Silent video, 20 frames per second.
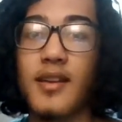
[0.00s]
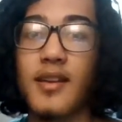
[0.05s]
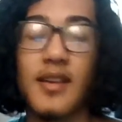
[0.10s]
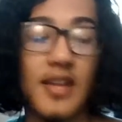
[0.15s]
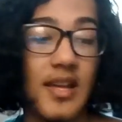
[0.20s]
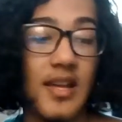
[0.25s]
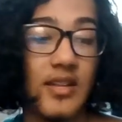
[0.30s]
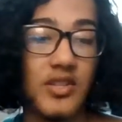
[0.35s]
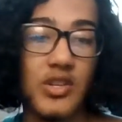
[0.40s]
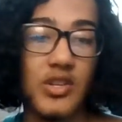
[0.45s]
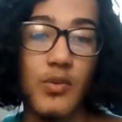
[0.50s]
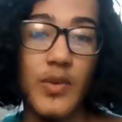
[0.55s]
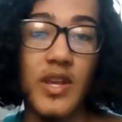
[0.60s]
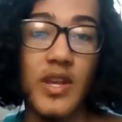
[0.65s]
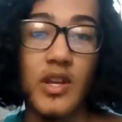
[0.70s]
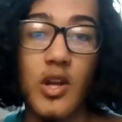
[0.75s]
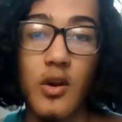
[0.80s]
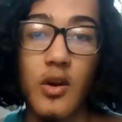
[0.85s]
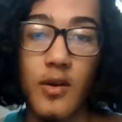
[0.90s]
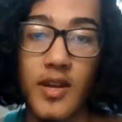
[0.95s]
And so we
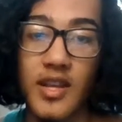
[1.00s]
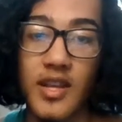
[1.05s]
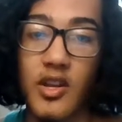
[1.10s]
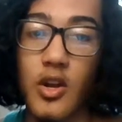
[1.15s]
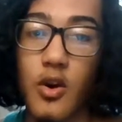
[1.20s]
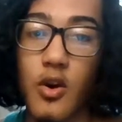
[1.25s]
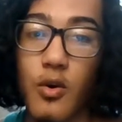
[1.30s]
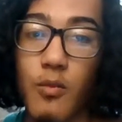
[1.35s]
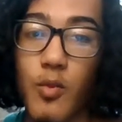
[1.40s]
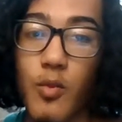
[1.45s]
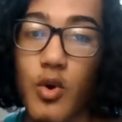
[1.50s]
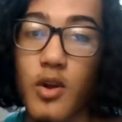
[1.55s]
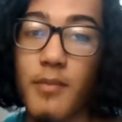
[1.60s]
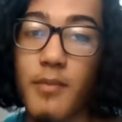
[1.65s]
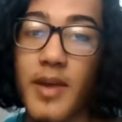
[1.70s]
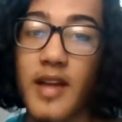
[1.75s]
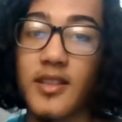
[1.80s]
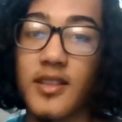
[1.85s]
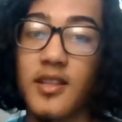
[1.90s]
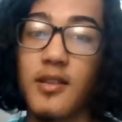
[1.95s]
can know more
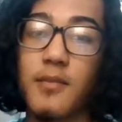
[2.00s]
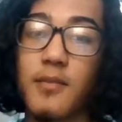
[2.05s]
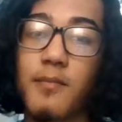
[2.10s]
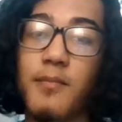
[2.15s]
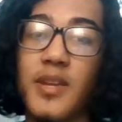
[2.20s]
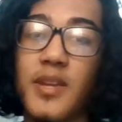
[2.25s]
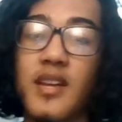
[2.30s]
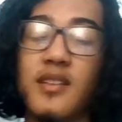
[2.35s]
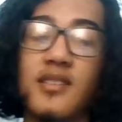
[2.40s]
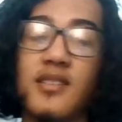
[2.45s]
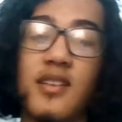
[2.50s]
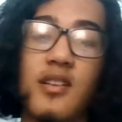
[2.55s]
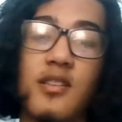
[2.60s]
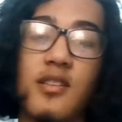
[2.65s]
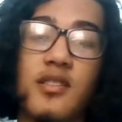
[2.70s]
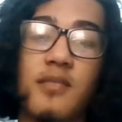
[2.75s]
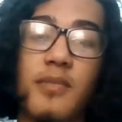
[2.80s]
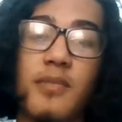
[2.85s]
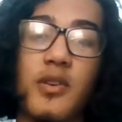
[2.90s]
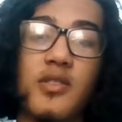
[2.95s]
about them, because they're
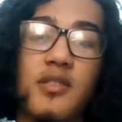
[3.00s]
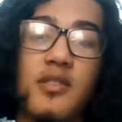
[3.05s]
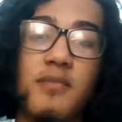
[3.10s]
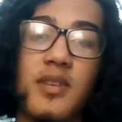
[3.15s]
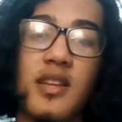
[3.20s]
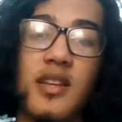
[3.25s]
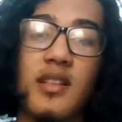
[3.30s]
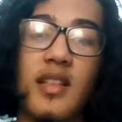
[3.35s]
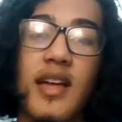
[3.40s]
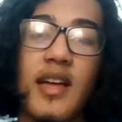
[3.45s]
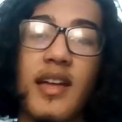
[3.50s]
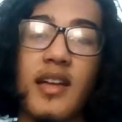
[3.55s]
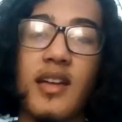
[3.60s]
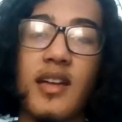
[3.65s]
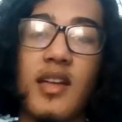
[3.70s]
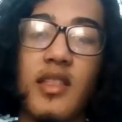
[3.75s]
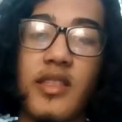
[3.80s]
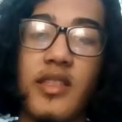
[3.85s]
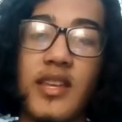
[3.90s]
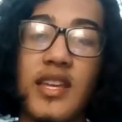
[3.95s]
supposed to be like
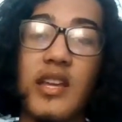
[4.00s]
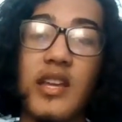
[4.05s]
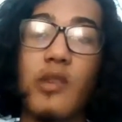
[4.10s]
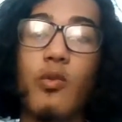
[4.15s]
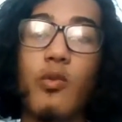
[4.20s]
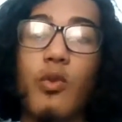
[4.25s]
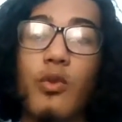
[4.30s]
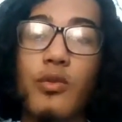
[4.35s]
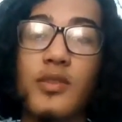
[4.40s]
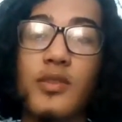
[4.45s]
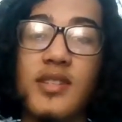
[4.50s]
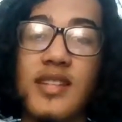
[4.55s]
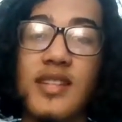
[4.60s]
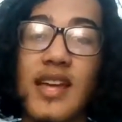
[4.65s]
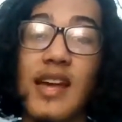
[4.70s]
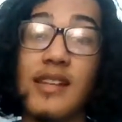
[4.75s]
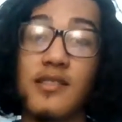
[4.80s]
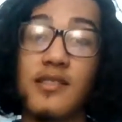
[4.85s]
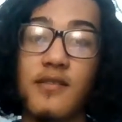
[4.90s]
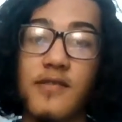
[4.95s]
the equals
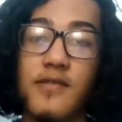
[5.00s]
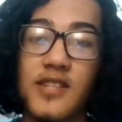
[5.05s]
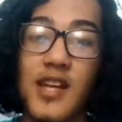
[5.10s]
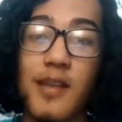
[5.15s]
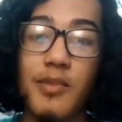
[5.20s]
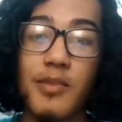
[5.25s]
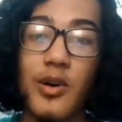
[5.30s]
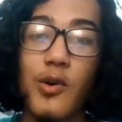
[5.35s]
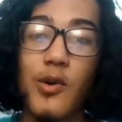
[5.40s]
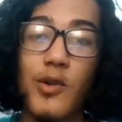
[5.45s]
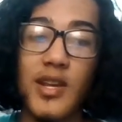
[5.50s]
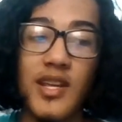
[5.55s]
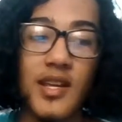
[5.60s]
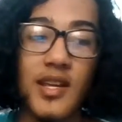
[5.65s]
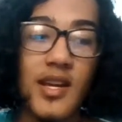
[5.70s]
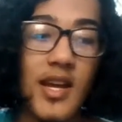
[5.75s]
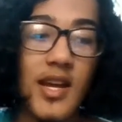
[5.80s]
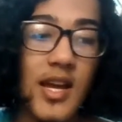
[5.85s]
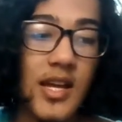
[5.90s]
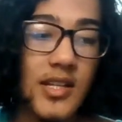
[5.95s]
as of Sabaody.
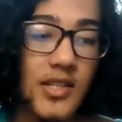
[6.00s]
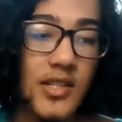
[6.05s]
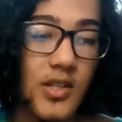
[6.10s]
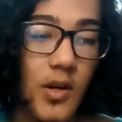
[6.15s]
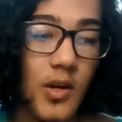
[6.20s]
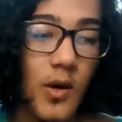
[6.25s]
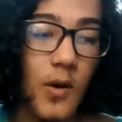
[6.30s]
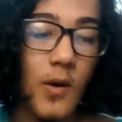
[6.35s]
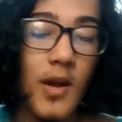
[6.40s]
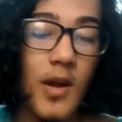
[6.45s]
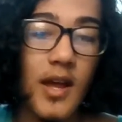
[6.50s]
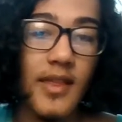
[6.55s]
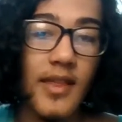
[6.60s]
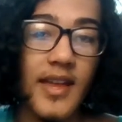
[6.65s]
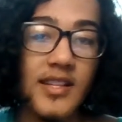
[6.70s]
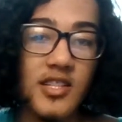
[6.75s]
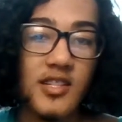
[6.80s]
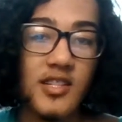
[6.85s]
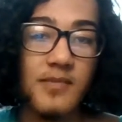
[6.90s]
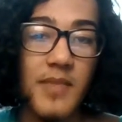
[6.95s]
So that's
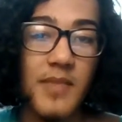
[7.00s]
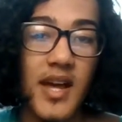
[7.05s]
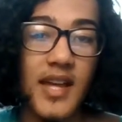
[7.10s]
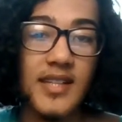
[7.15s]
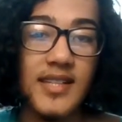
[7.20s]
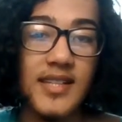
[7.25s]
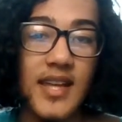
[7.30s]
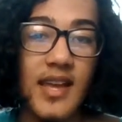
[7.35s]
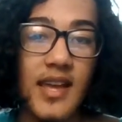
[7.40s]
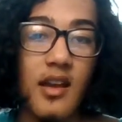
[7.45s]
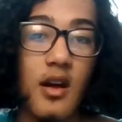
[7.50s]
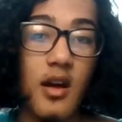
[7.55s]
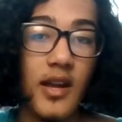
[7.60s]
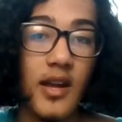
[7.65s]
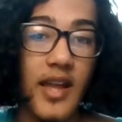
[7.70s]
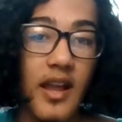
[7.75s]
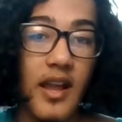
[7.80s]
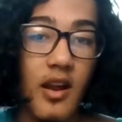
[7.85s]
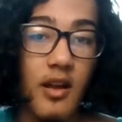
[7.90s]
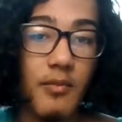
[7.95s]
just my take on
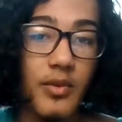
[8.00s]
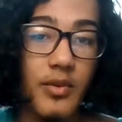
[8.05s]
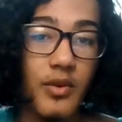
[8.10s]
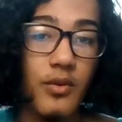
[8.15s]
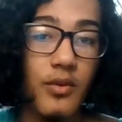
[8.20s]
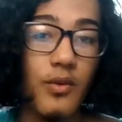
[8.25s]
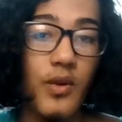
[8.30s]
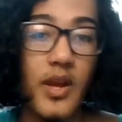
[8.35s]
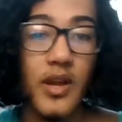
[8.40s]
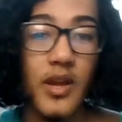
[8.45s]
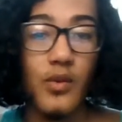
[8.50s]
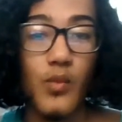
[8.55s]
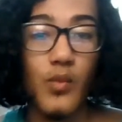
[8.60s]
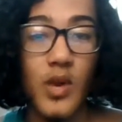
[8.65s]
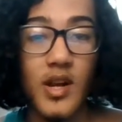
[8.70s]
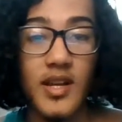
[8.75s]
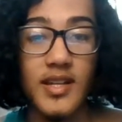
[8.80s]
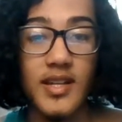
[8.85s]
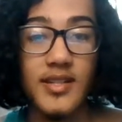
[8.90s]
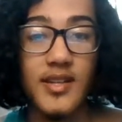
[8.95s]
Caribou and where
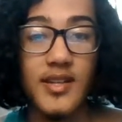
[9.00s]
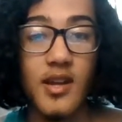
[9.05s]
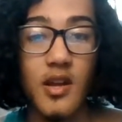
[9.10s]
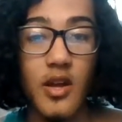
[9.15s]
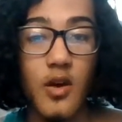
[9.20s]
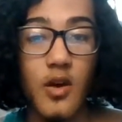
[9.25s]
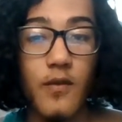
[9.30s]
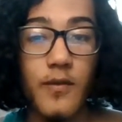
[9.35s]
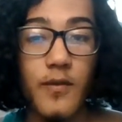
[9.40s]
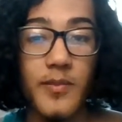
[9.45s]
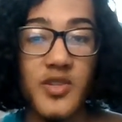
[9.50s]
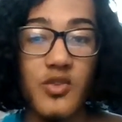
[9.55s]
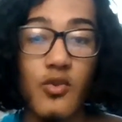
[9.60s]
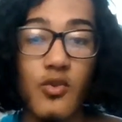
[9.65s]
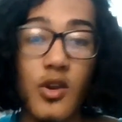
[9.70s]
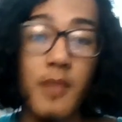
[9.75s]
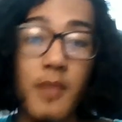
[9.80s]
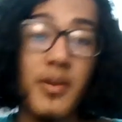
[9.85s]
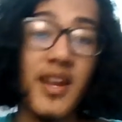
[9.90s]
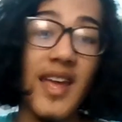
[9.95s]
he's gonna go from the story.
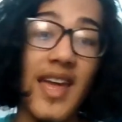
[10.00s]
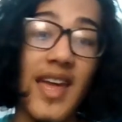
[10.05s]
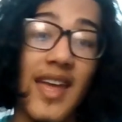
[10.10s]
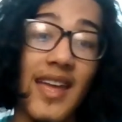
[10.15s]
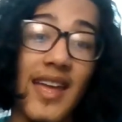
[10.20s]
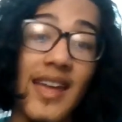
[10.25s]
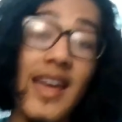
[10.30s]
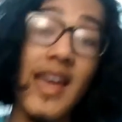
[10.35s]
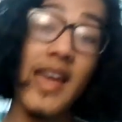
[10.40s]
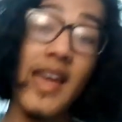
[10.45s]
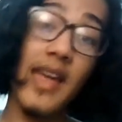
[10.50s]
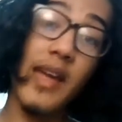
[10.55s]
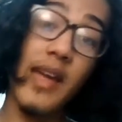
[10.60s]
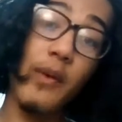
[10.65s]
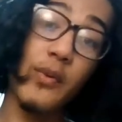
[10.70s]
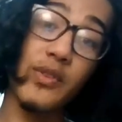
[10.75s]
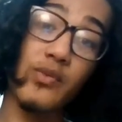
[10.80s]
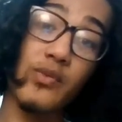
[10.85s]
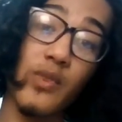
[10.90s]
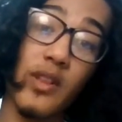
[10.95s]
But hey, it
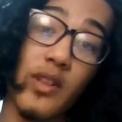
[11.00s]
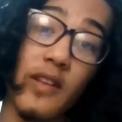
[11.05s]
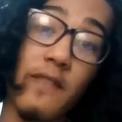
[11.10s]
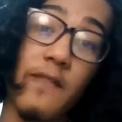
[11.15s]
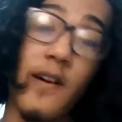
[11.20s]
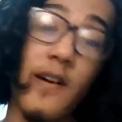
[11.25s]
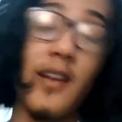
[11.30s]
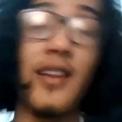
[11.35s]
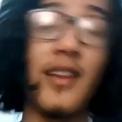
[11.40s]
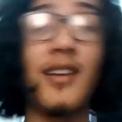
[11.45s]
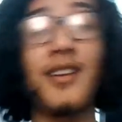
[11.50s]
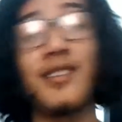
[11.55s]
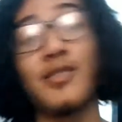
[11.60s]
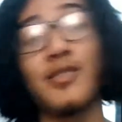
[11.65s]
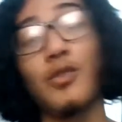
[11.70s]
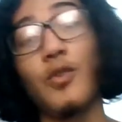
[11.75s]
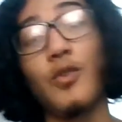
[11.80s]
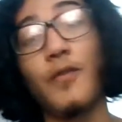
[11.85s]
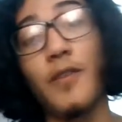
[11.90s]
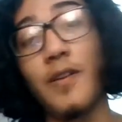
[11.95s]
was really funny because
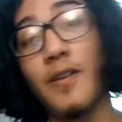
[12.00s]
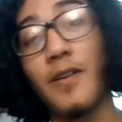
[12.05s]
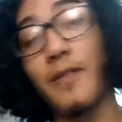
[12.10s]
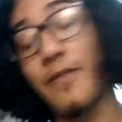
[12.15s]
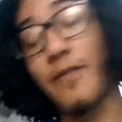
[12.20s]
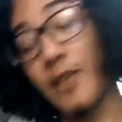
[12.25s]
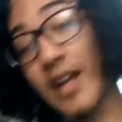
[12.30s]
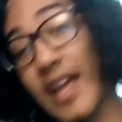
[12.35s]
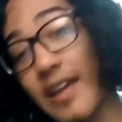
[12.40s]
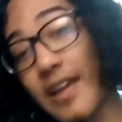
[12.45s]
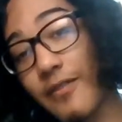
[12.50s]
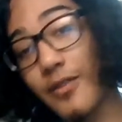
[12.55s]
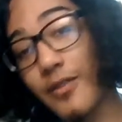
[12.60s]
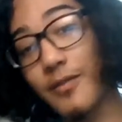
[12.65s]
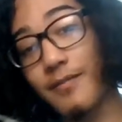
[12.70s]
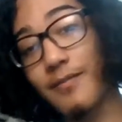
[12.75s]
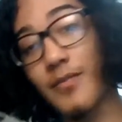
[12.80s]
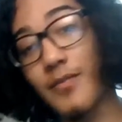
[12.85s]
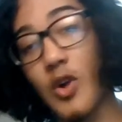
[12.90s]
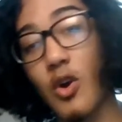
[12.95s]
Luffy forgave
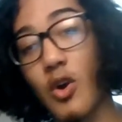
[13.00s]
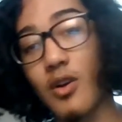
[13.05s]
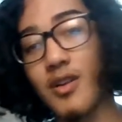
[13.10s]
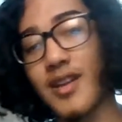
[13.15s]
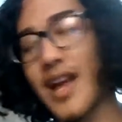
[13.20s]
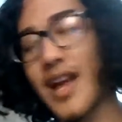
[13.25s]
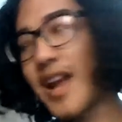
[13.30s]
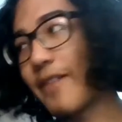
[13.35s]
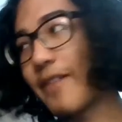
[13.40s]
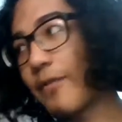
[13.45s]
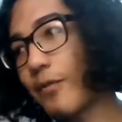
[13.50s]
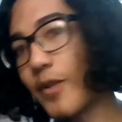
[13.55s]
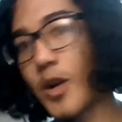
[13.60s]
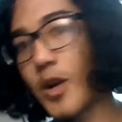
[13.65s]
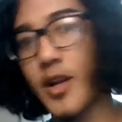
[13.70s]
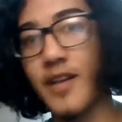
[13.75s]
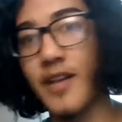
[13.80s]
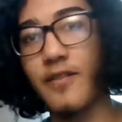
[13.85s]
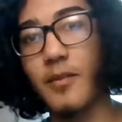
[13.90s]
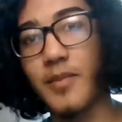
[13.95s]
him, or not
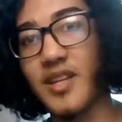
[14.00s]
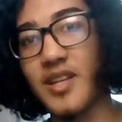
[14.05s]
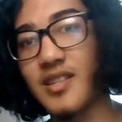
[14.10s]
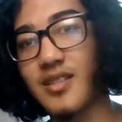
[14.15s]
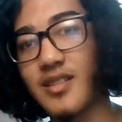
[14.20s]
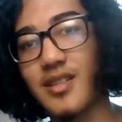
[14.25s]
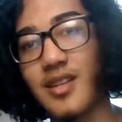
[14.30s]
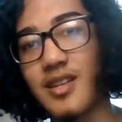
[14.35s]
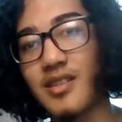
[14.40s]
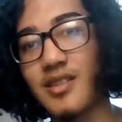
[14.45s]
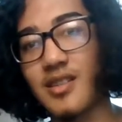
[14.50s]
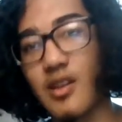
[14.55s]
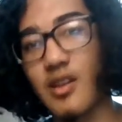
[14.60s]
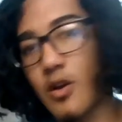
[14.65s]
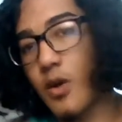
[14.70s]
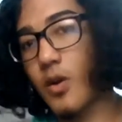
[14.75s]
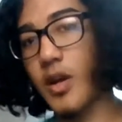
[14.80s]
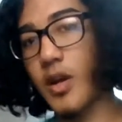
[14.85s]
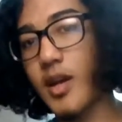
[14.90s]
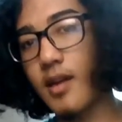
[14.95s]
forgave him. He said,
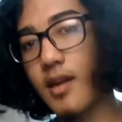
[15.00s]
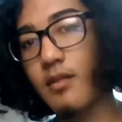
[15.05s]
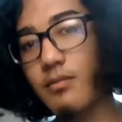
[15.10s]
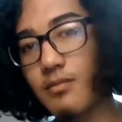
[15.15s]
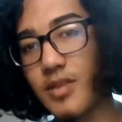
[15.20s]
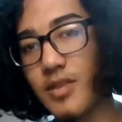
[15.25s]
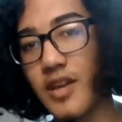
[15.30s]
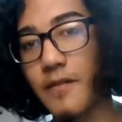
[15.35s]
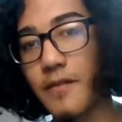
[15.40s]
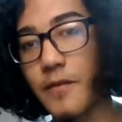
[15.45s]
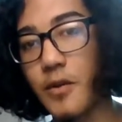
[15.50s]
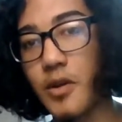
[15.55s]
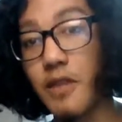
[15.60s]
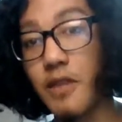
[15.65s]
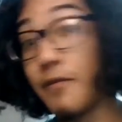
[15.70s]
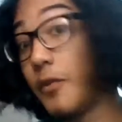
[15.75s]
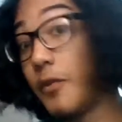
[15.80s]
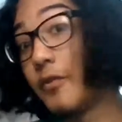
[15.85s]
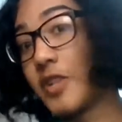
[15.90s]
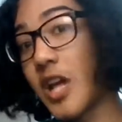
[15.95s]
okay, if
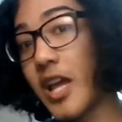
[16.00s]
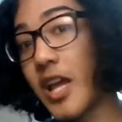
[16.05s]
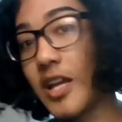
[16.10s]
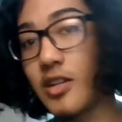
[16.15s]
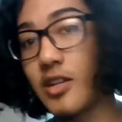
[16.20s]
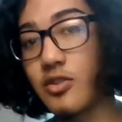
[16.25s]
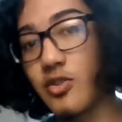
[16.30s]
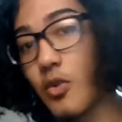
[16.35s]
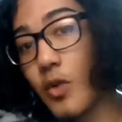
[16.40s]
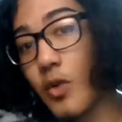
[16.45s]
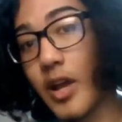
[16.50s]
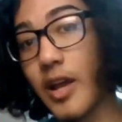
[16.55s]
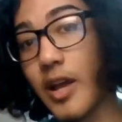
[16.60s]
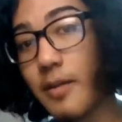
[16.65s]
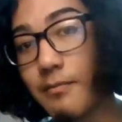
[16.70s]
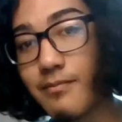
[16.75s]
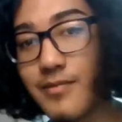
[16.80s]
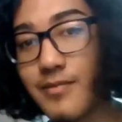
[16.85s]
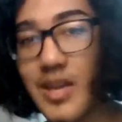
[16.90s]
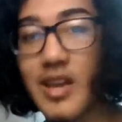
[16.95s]
you changed, okay,
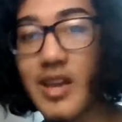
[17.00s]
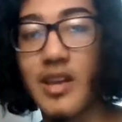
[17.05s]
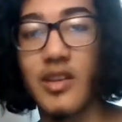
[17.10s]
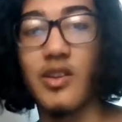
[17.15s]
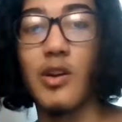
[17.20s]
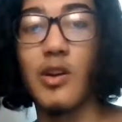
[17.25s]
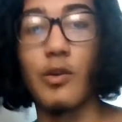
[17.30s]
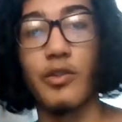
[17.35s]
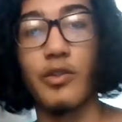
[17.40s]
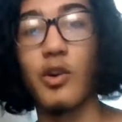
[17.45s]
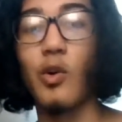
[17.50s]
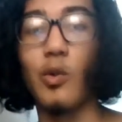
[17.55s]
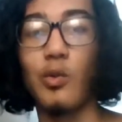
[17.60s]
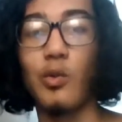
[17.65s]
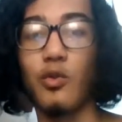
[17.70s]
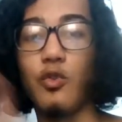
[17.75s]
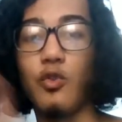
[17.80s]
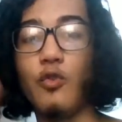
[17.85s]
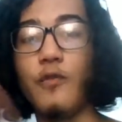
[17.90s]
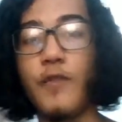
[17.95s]
you know, the whole
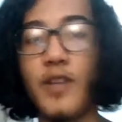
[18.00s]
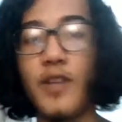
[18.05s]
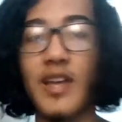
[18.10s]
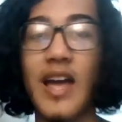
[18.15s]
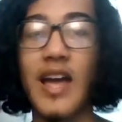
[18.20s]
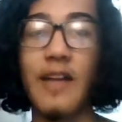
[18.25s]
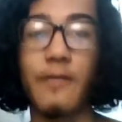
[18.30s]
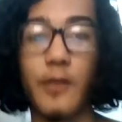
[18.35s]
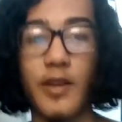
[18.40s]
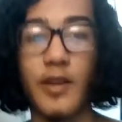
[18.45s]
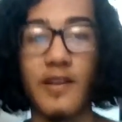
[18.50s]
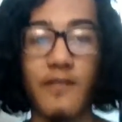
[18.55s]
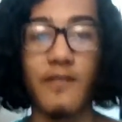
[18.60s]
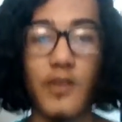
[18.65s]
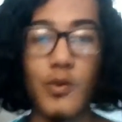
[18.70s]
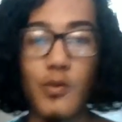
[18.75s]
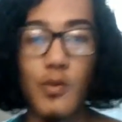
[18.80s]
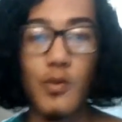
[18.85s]
Luffy, I forgive you